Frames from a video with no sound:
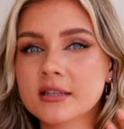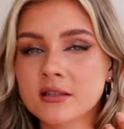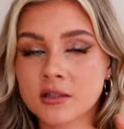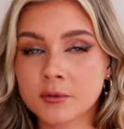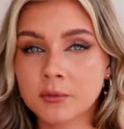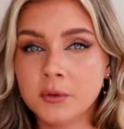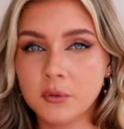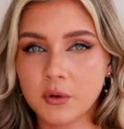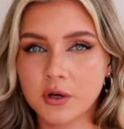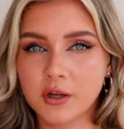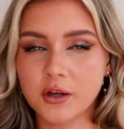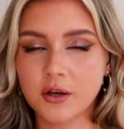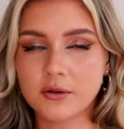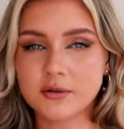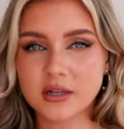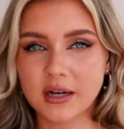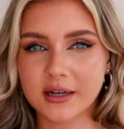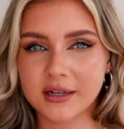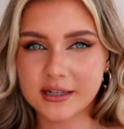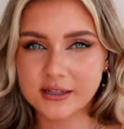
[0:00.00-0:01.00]
this is going to be one of
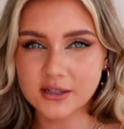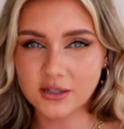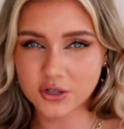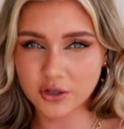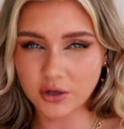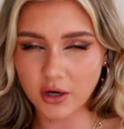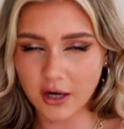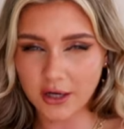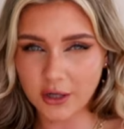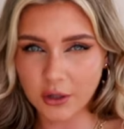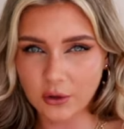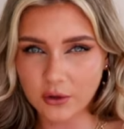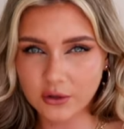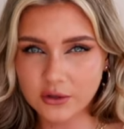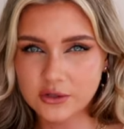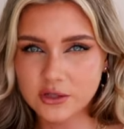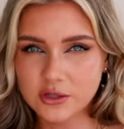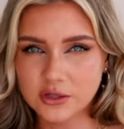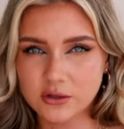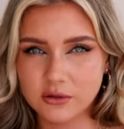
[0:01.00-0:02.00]
those that I need to try
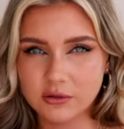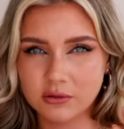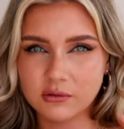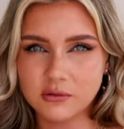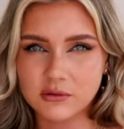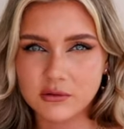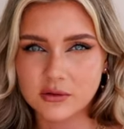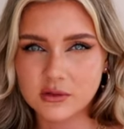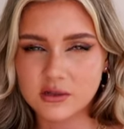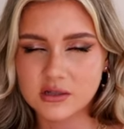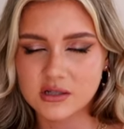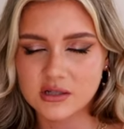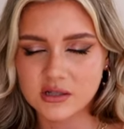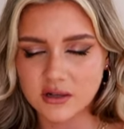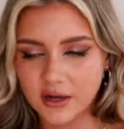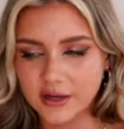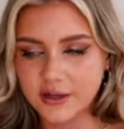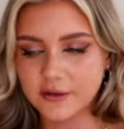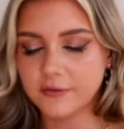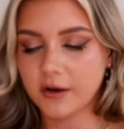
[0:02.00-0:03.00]
on to
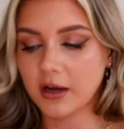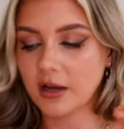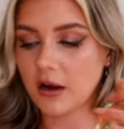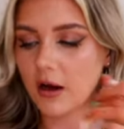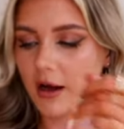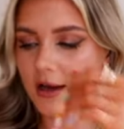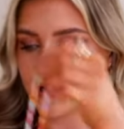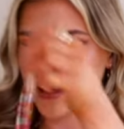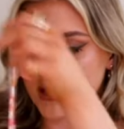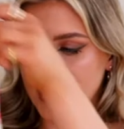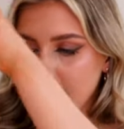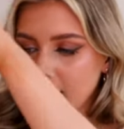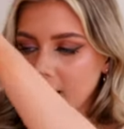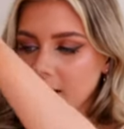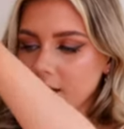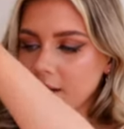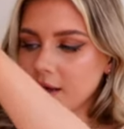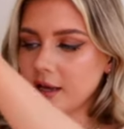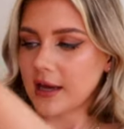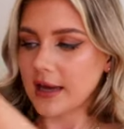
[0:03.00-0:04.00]
decide if I like it.